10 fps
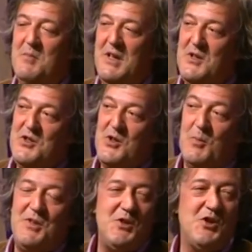about being
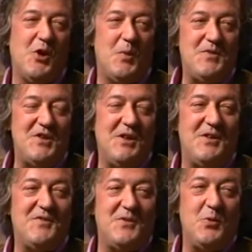stopped in shops and
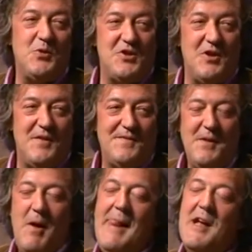asked for an
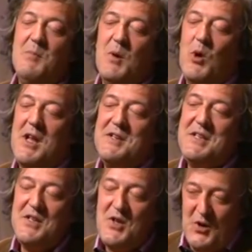autograph. But what I
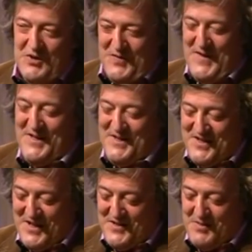did not
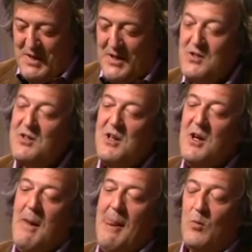fantasize about
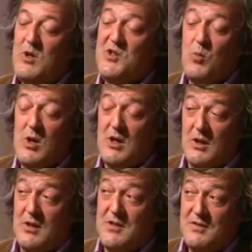was a
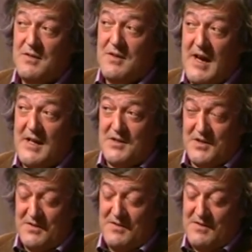world
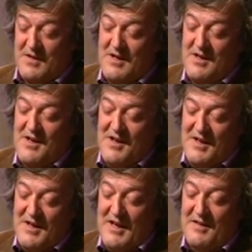that,
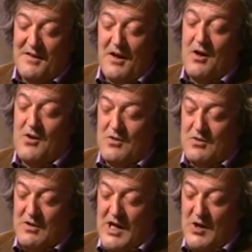and oh,